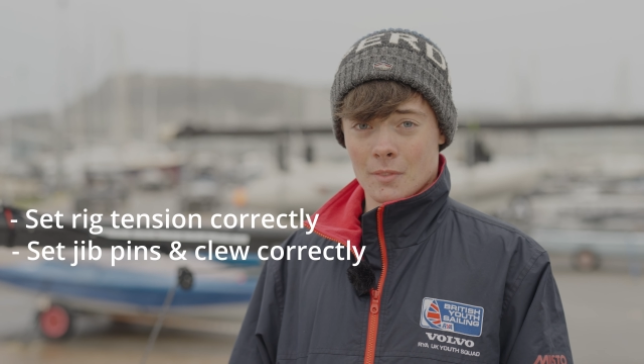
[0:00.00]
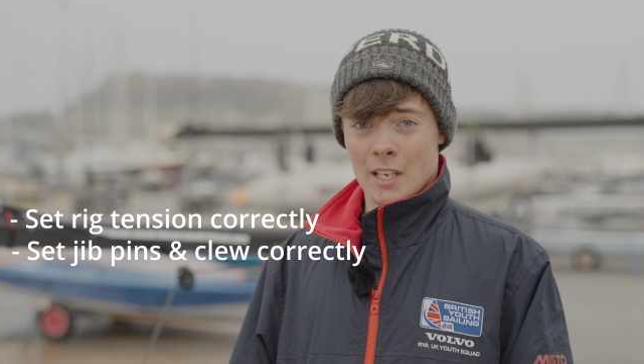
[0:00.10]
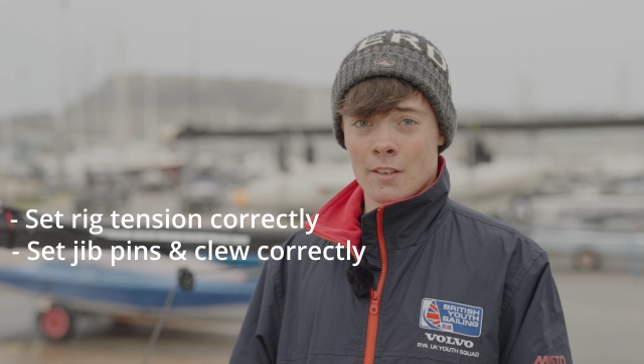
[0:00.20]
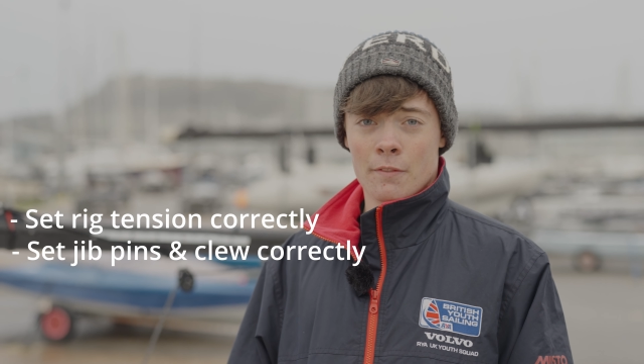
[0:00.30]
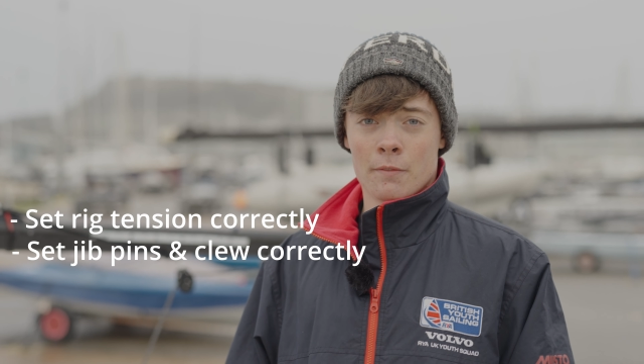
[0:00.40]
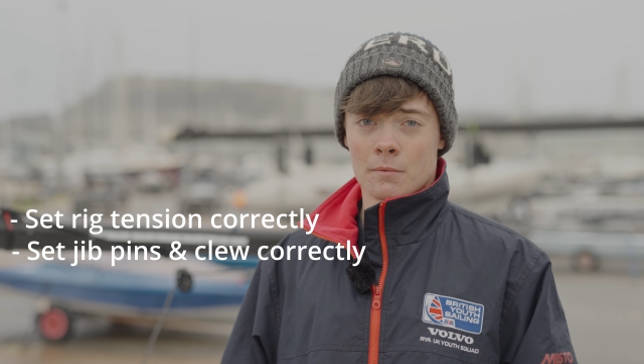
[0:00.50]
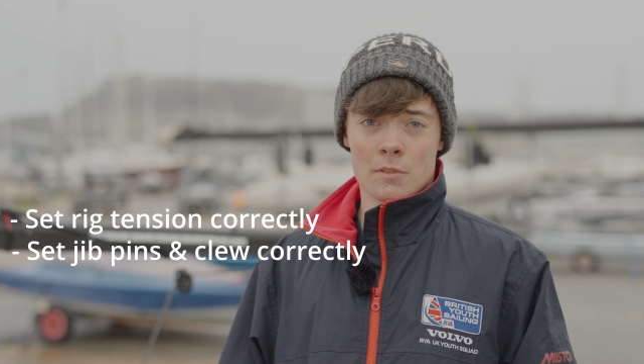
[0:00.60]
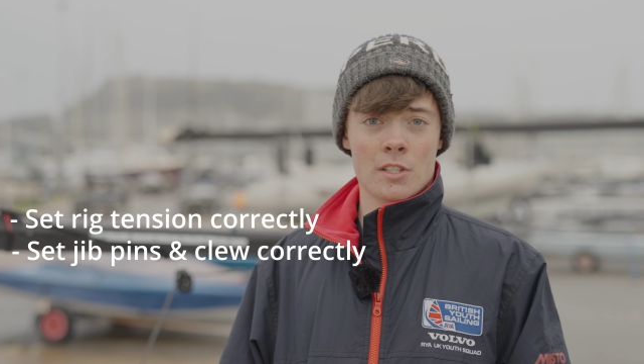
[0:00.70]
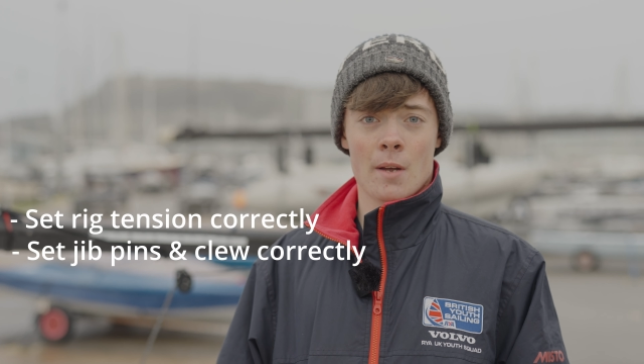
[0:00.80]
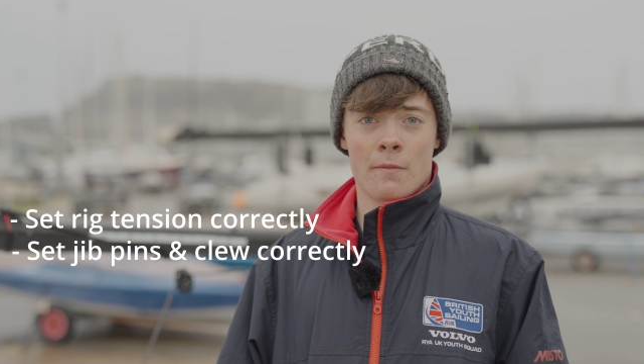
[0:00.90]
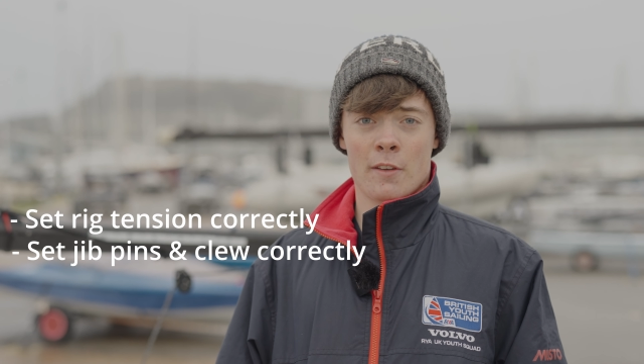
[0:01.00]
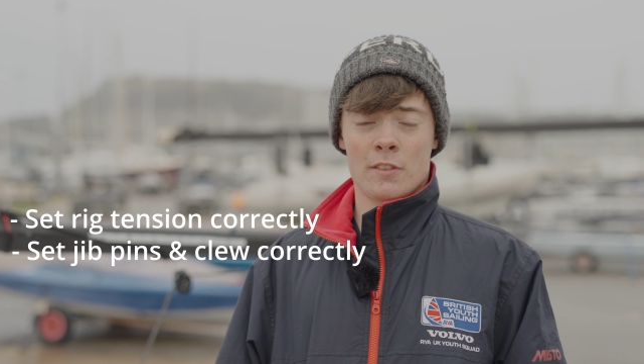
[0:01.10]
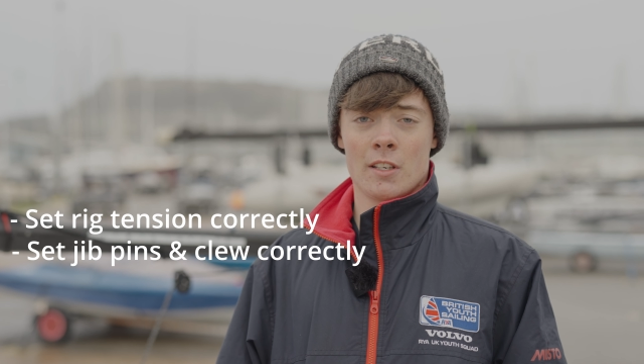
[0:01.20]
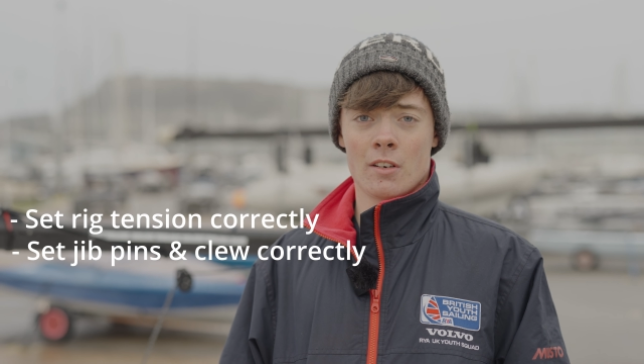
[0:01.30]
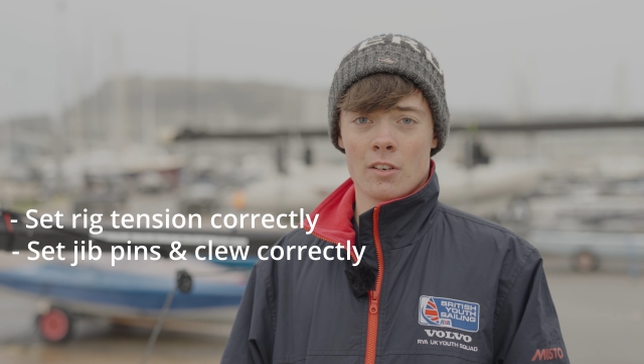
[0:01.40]
in the sub
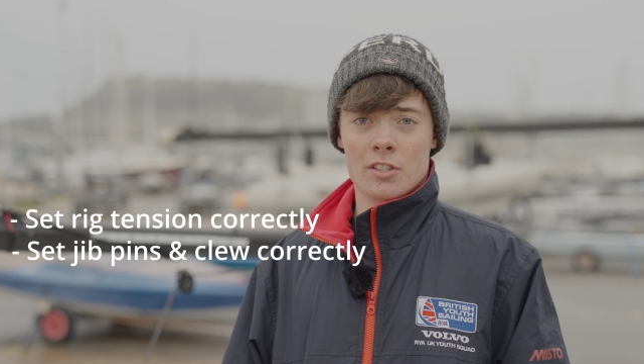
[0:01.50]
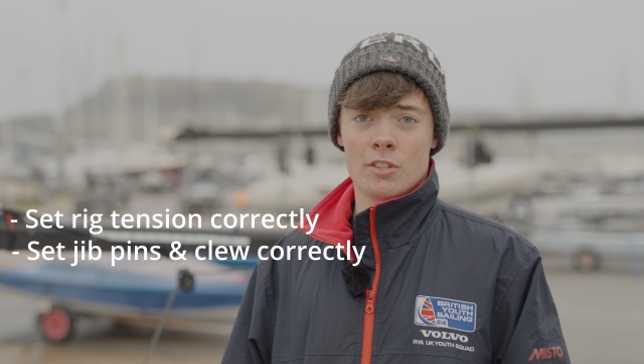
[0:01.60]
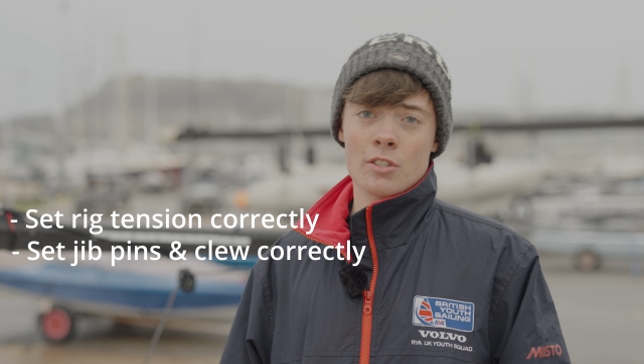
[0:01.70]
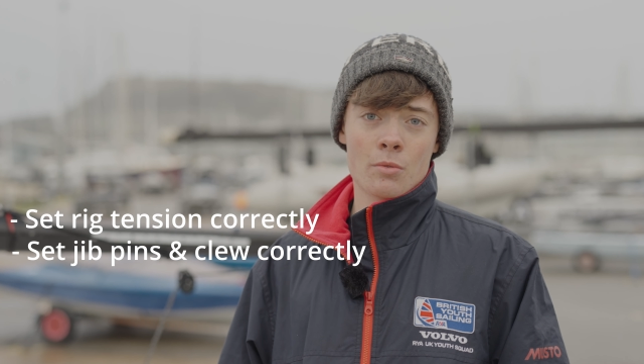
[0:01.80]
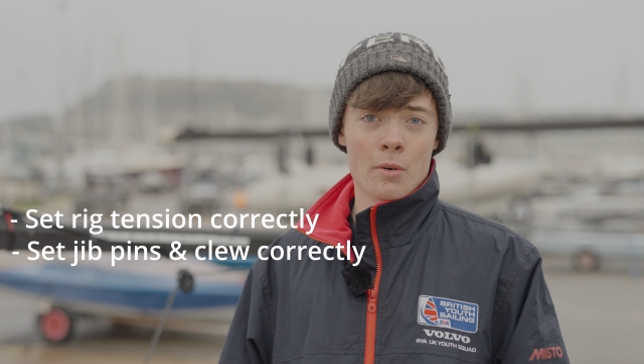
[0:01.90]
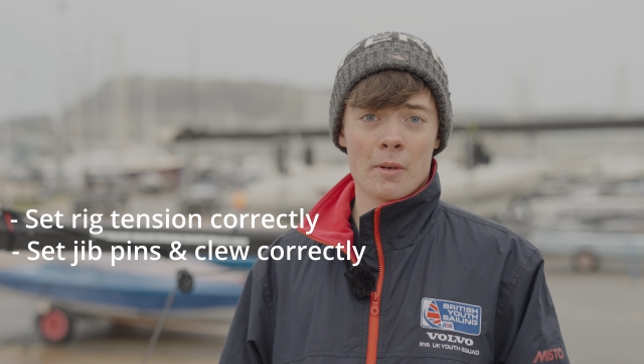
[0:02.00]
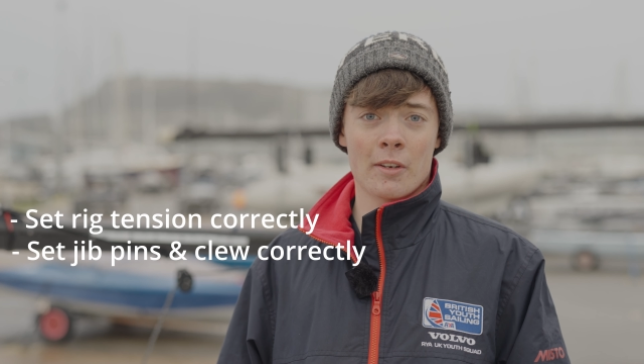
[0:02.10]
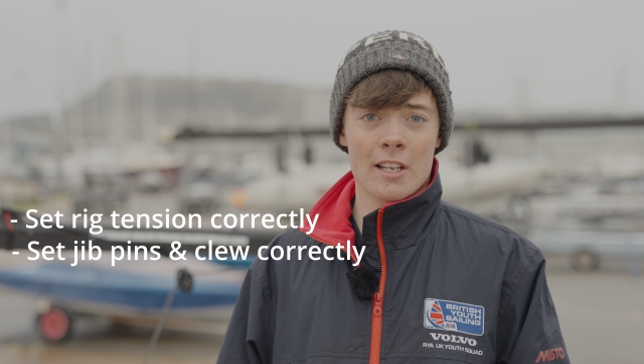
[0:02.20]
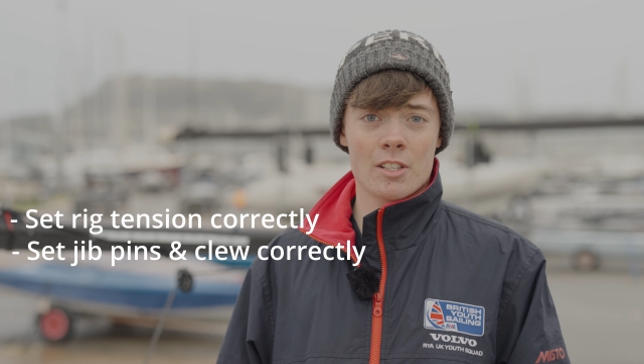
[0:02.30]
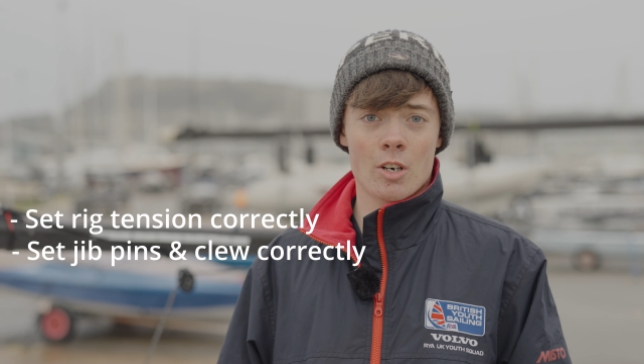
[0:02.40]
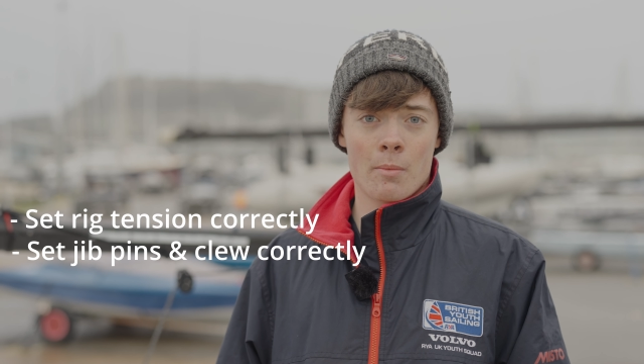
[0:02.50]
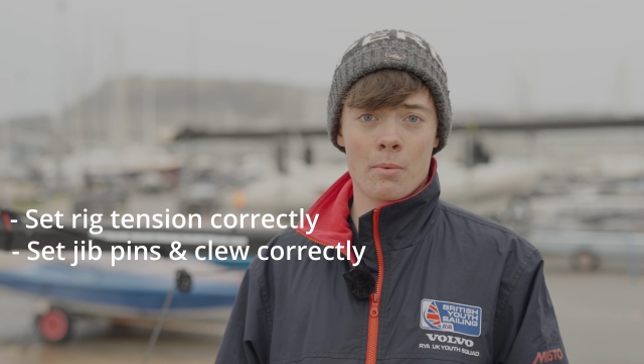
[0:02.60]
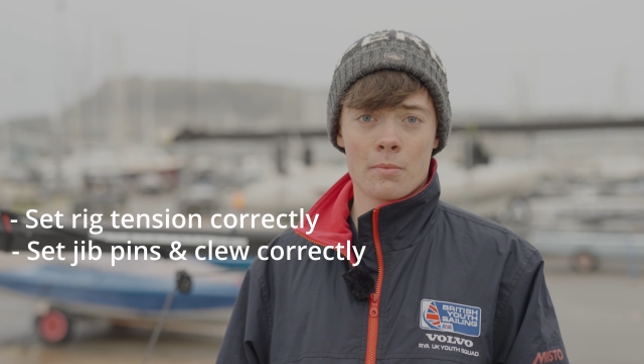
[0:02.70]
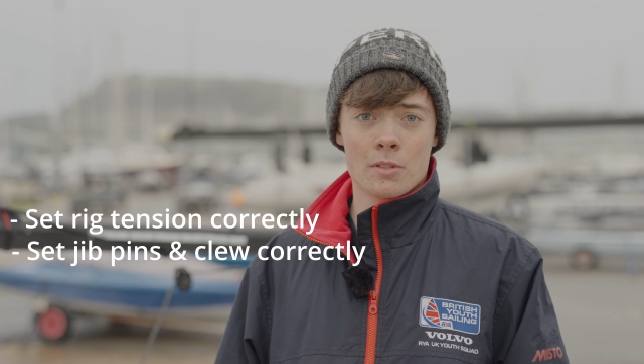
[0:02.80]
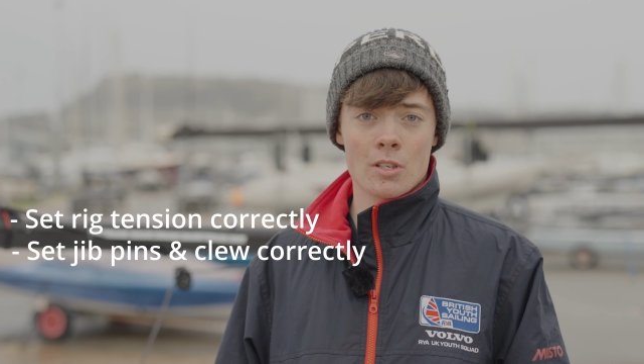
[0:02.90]
15 knots, you just want to be on that
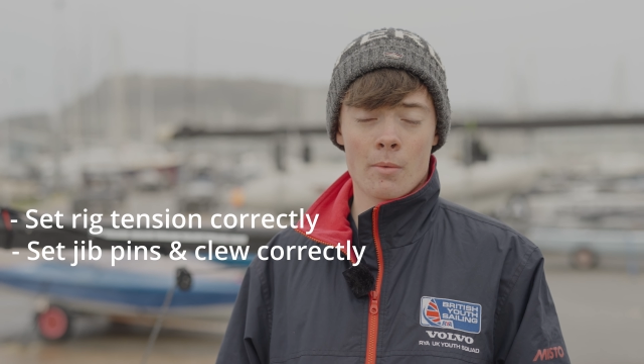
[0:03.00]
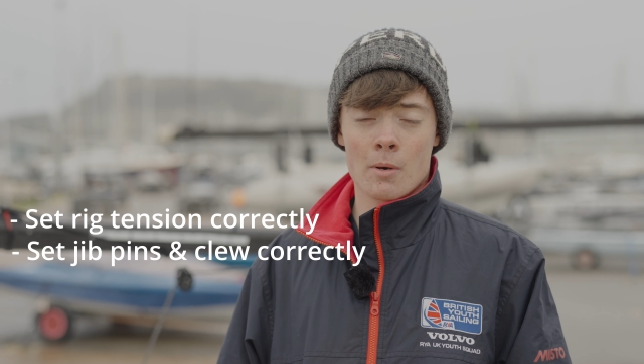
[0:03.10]
top